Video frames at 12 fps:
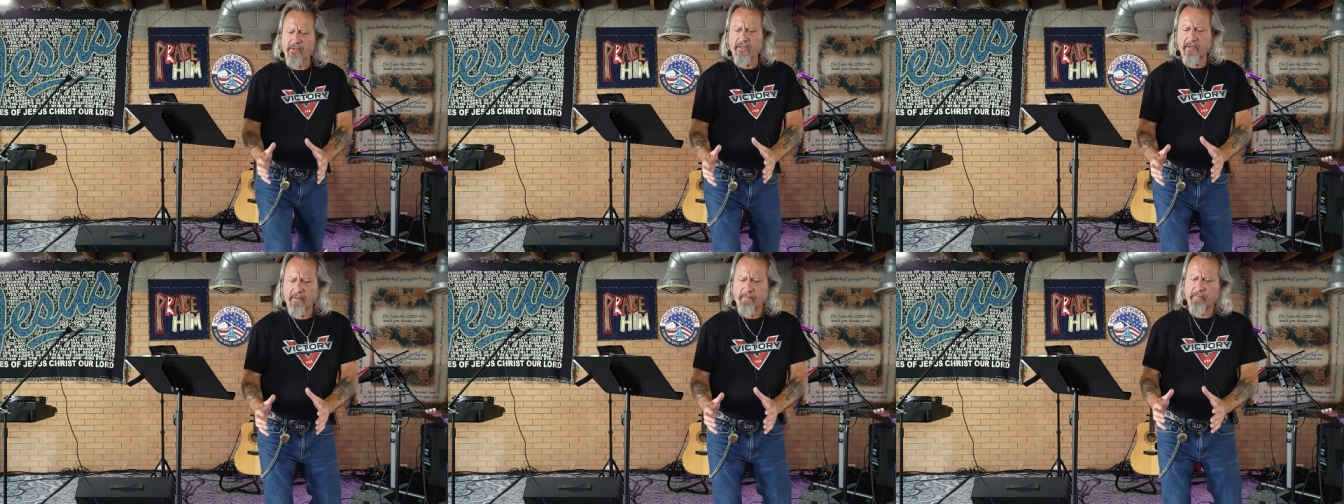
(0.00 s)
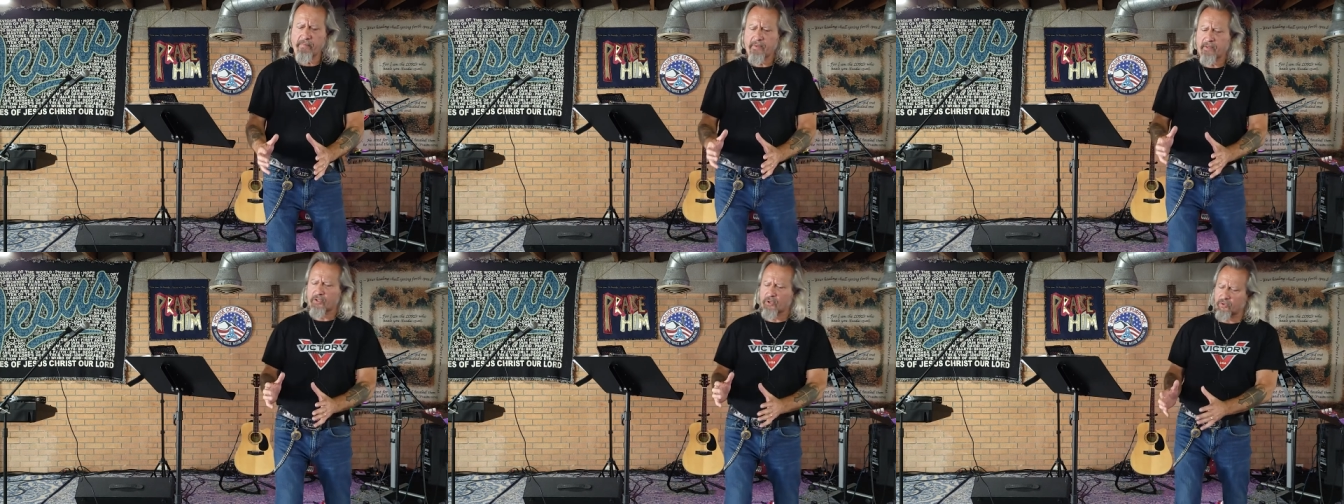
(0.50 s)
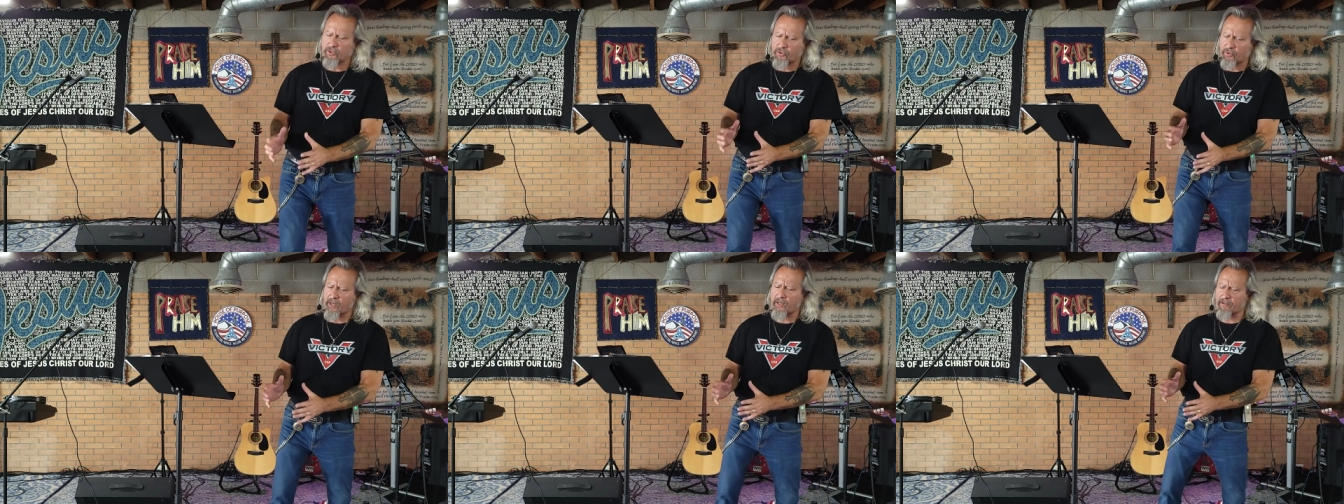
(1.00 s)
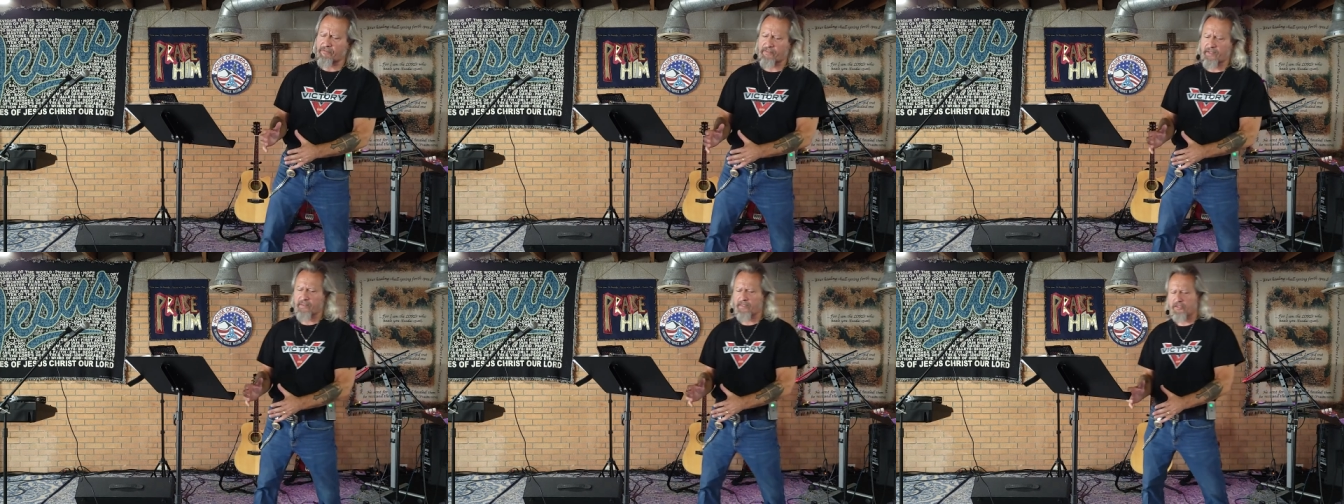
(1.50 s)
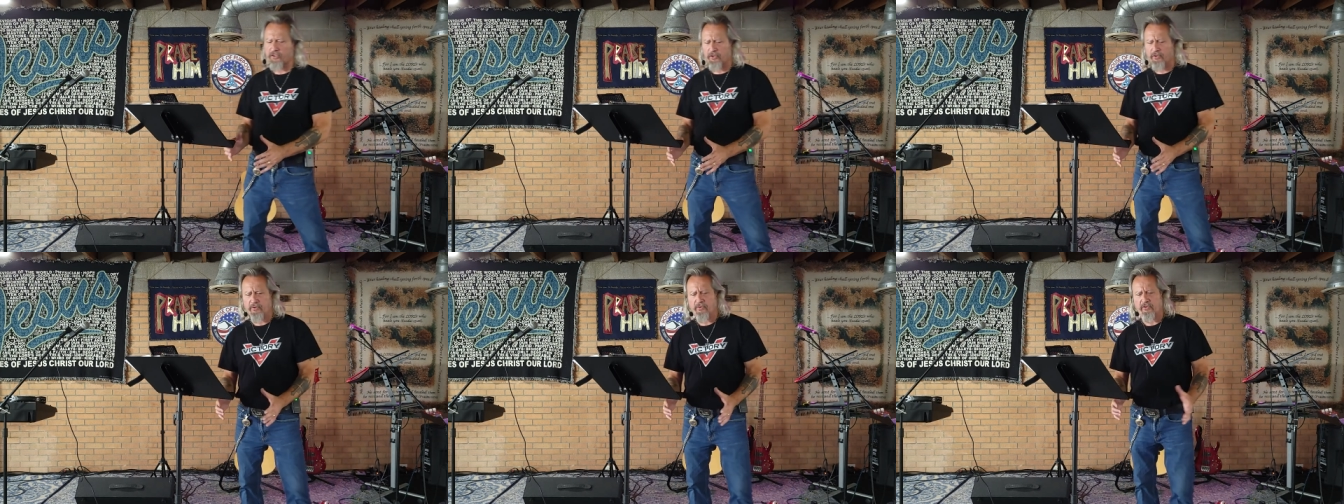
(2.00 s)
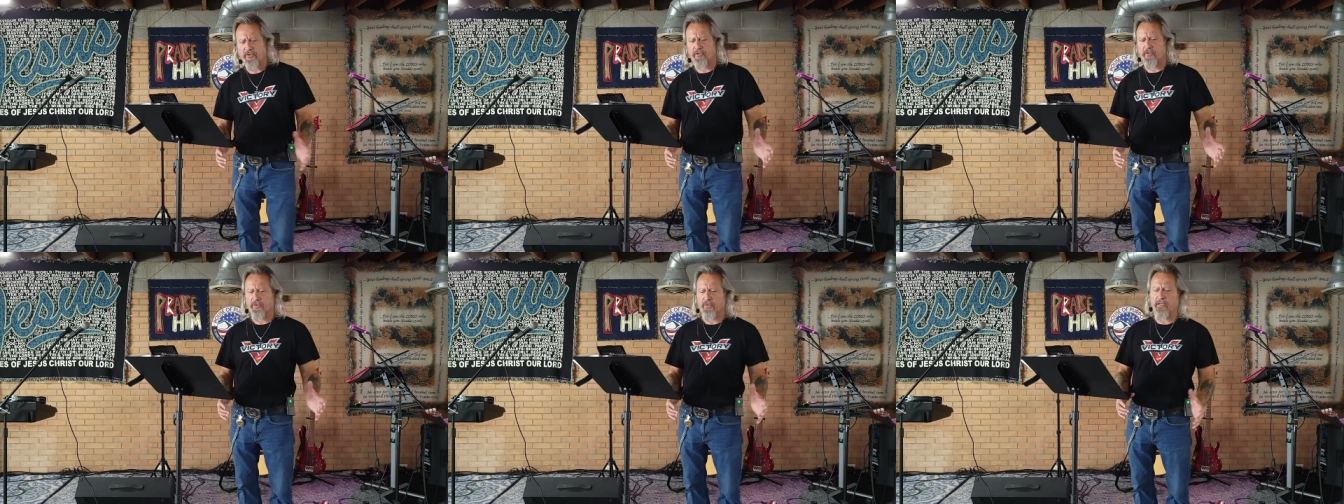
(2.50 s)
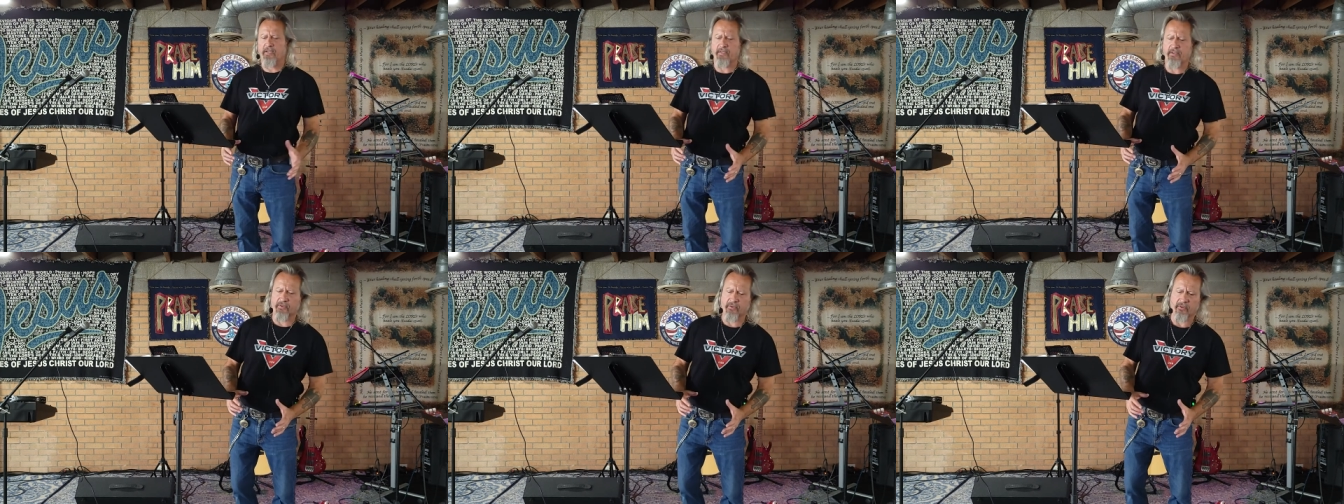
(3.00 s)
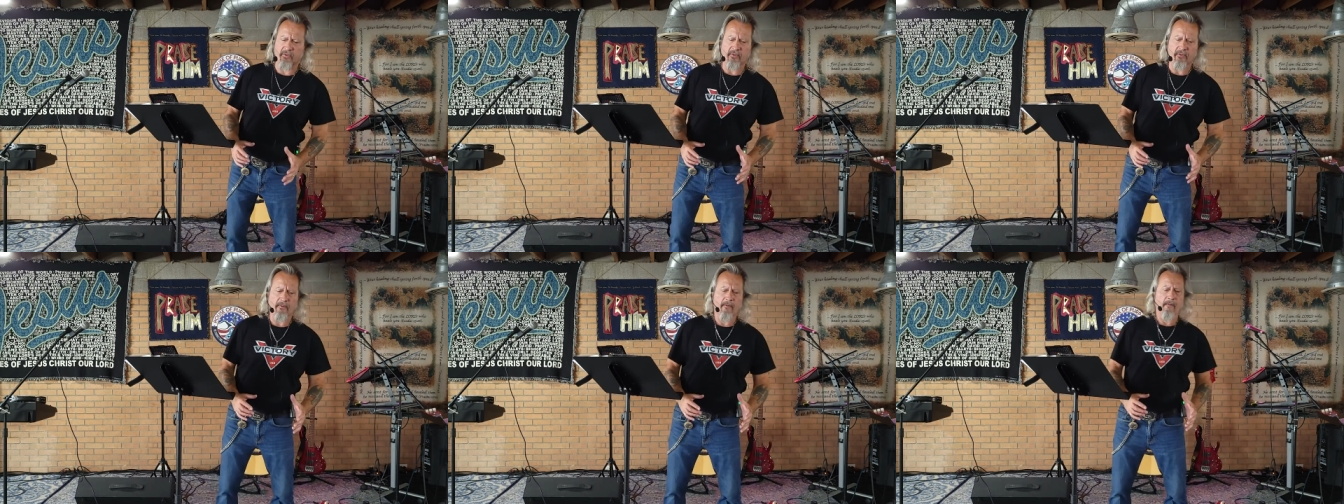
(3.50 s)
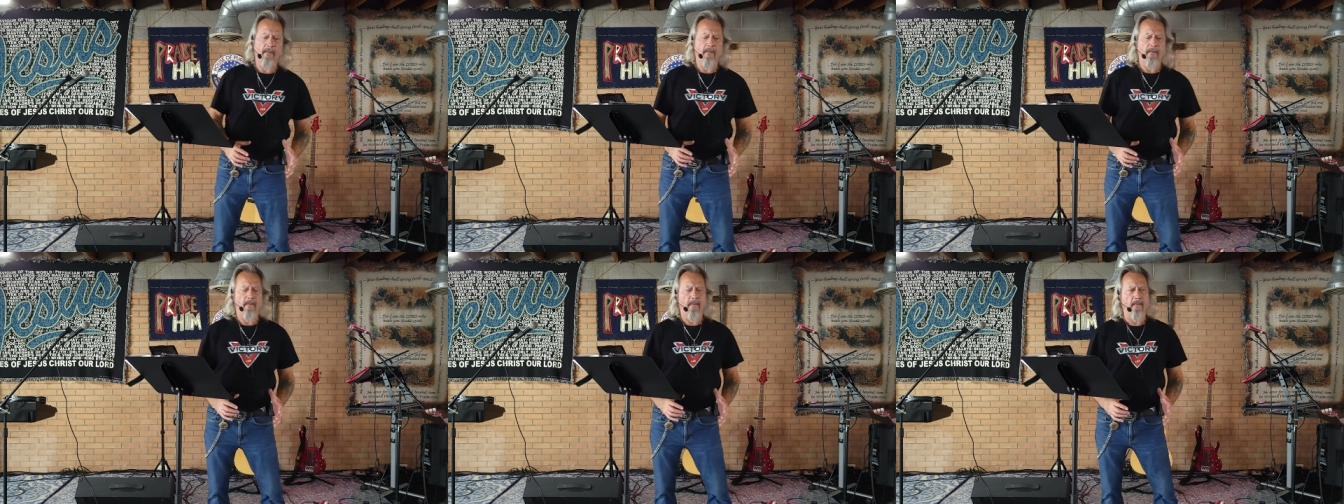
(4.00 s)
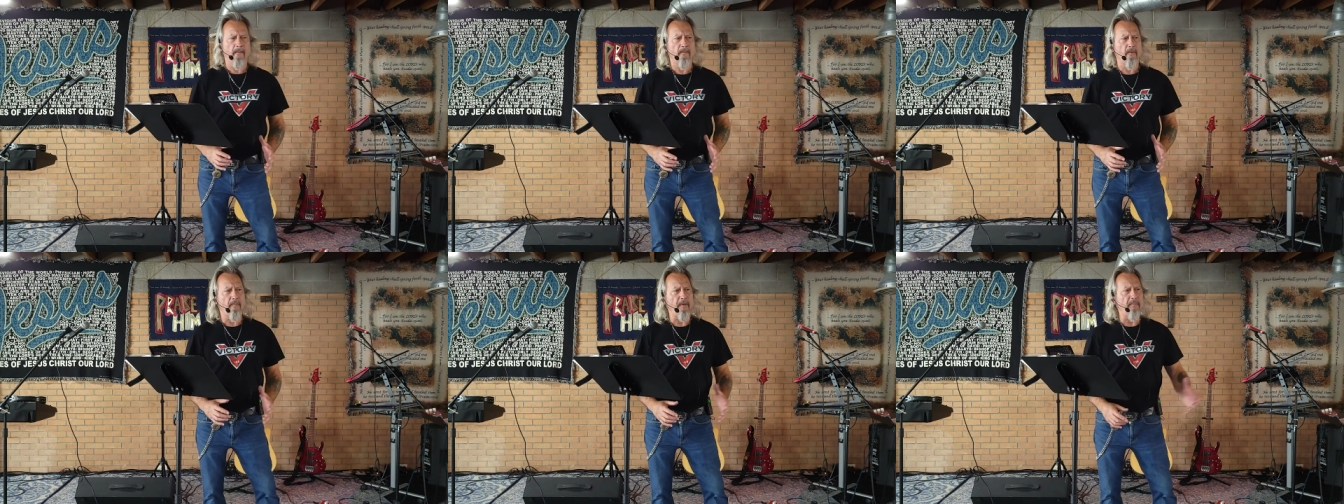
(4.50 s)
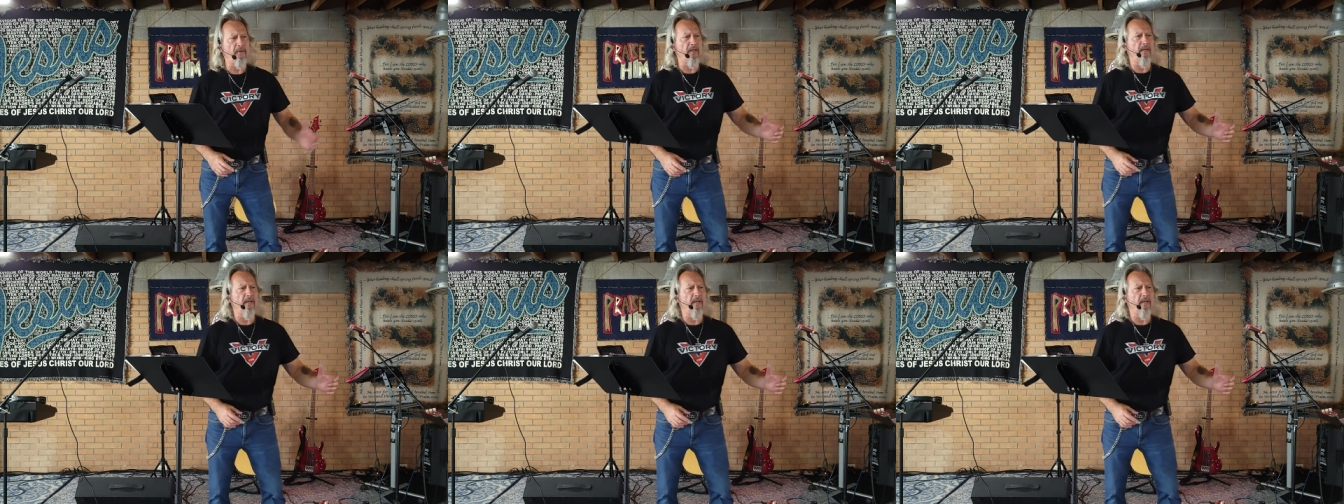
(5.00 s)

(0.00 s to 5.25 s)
be don't, do not offend the Jews or the Greeks or the people